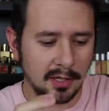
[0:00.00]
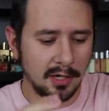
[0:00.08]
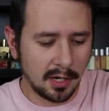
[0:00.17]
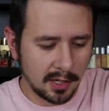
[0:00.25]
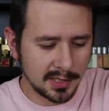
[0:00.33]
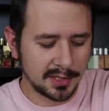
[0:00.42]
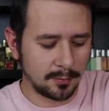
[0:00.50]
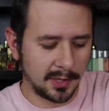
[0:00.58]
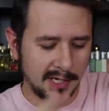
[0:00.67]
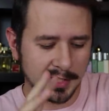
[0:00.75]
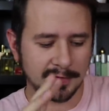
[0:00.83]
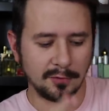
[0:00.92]

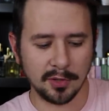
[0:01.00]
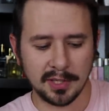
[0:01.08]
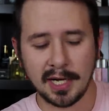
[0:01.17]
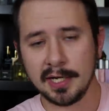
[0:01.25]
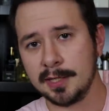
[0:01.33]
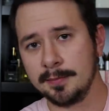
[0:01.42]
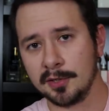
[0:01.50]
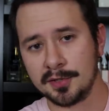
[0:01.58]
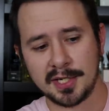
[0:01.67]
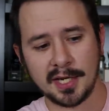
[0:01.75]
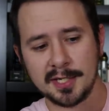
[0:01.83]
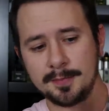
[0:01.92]
Cost-wise, for a 90 ml
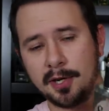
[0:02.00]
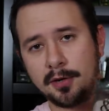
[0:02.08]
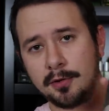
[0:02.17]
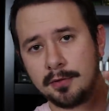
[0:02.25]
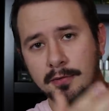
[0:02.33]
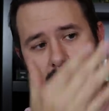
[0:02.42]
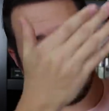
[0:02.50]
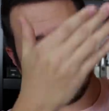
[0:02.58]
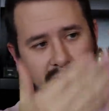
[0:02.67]
size bottle,